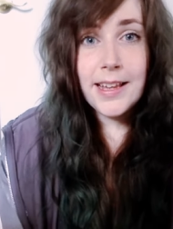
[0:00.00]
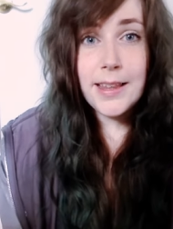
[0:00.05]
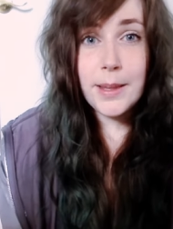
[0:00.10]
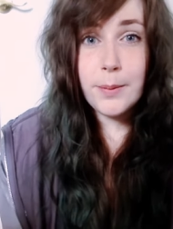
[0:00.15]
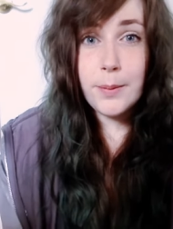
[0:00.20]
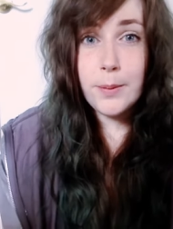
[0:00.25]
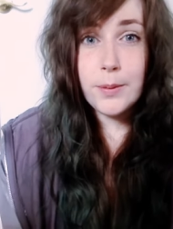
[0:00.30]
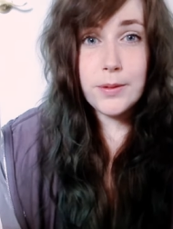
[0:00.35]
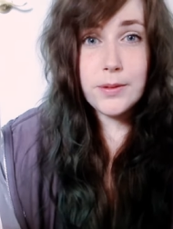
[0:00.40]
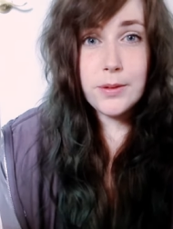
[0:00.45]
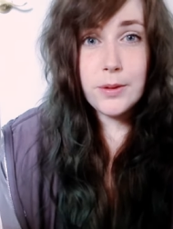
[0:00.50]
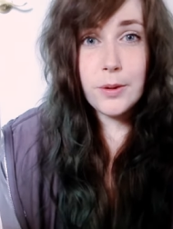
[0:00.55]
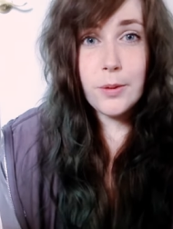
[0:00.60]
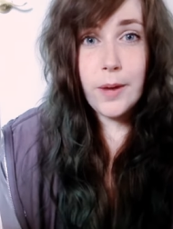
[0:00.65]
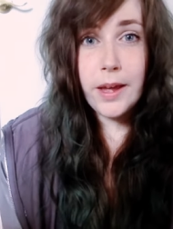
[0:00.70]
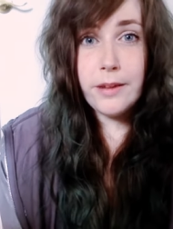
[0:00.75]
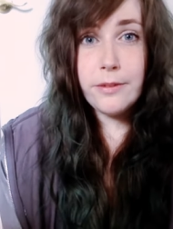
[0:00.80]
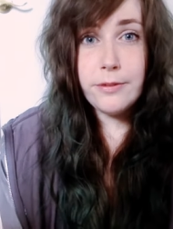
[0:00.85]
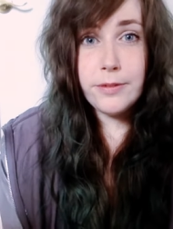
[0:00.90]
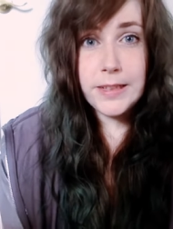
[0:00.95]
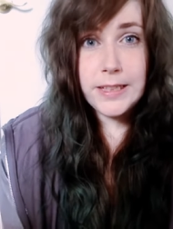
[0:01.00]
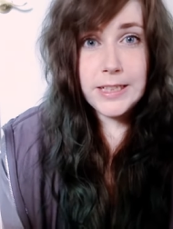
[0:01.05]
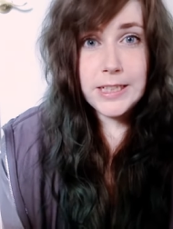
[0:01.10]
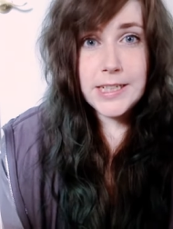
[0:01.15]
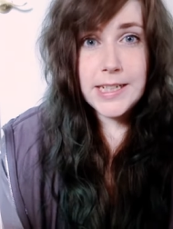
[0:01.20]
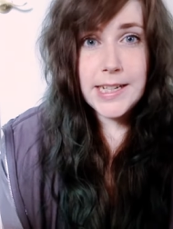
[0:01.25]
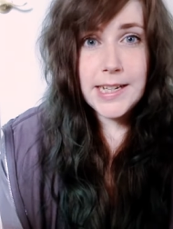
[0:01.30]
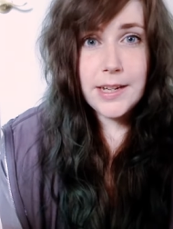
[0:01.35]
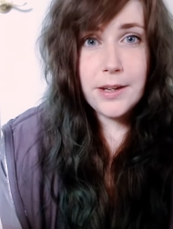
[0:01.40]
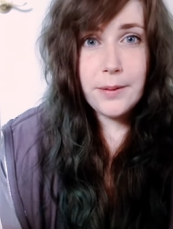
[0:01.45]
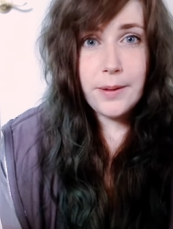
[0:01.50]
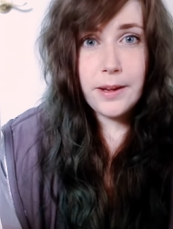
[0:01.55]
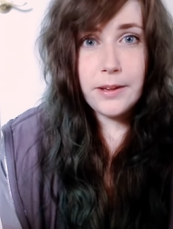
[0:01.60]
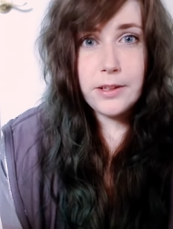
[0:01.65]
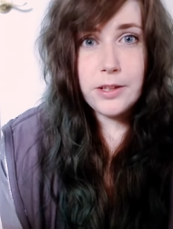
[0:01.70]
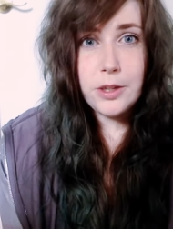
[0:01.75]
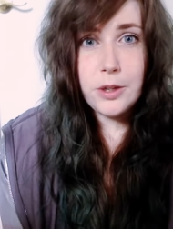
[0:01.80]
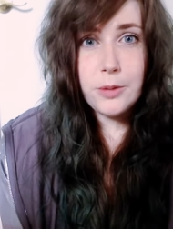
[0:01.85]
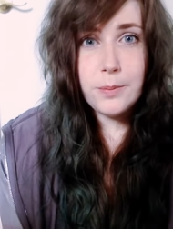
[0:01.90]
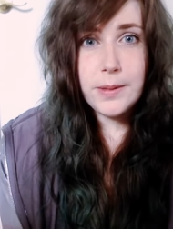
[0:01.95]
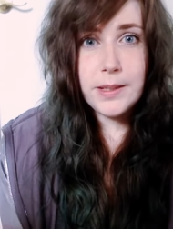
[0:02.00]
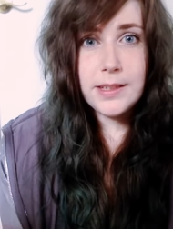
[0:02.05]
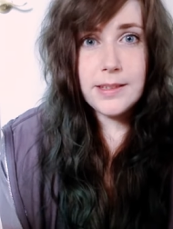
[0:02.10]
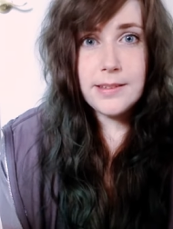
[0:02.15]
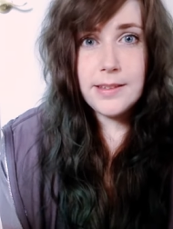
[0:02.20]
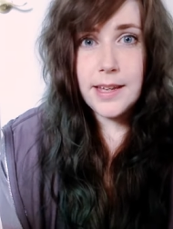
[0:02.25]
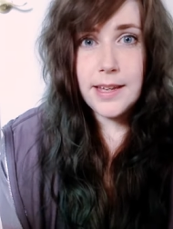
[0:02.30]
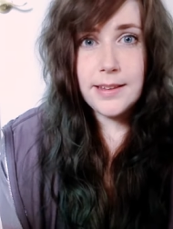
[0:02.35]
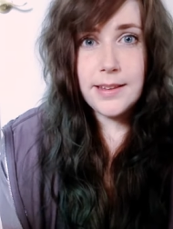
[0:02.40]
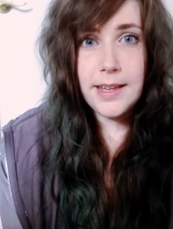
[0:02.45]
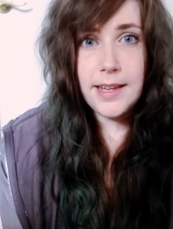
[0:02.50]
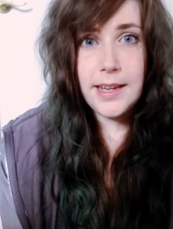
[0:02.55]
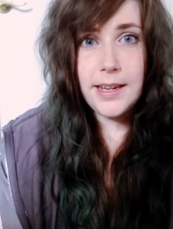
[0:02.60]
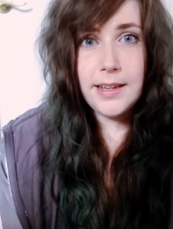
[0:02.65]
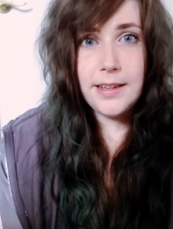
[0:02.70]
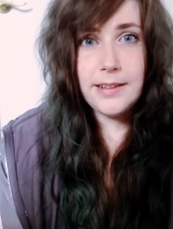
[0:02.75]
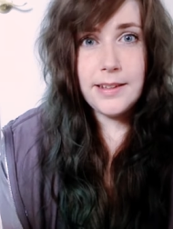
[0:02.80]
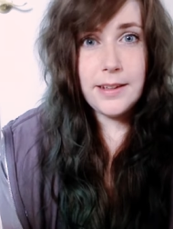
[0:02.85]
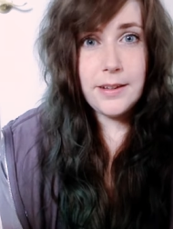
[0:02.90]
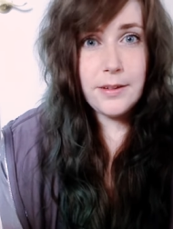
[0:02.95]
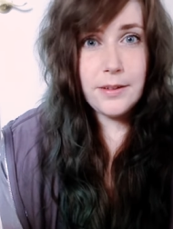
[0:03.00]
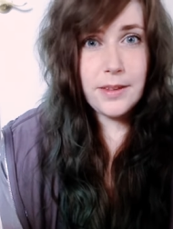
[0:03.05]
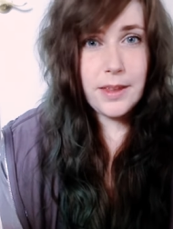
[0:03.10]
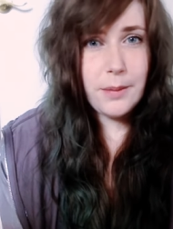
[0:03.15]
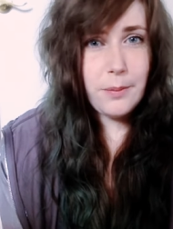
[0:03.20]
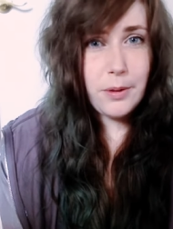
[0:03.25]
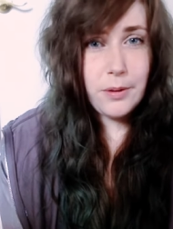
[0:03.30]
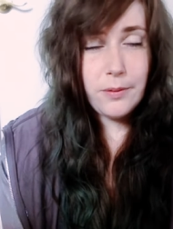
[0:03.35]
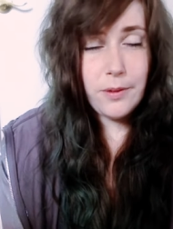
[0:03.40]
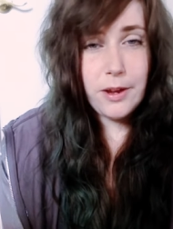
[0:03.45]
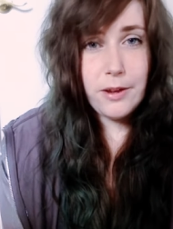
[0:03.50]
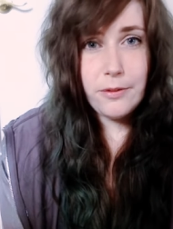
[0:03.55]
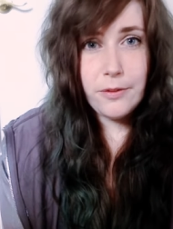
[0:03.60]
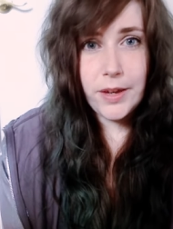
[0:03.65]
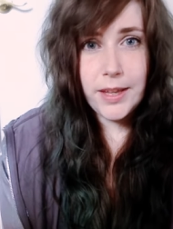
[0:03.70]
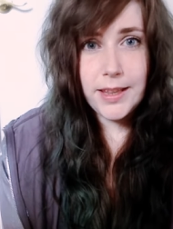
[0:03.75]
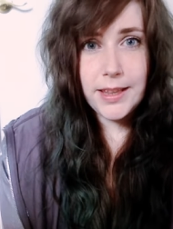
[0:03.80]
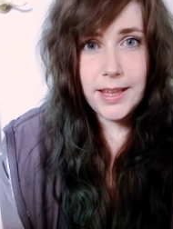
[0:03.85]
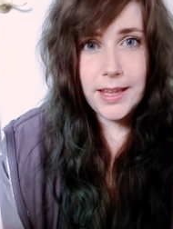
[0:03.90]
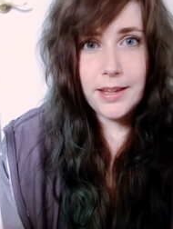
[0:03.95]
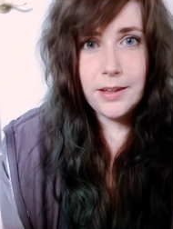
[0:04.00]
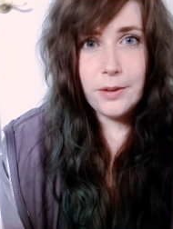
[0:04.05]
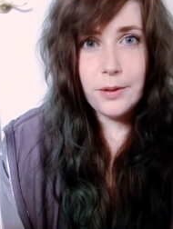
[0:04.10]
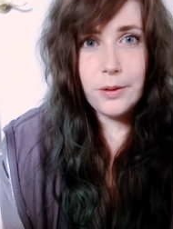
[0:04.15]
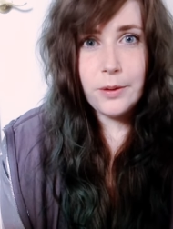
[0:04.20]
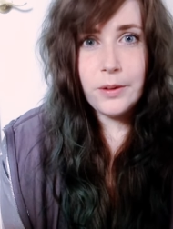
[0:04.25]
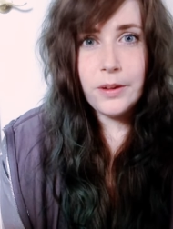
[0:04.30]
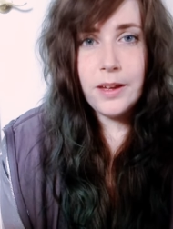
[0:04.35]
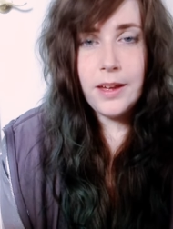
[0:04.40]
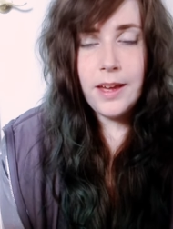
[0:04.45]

They were also quite flinchy around humans, and they weren't very friendly at all.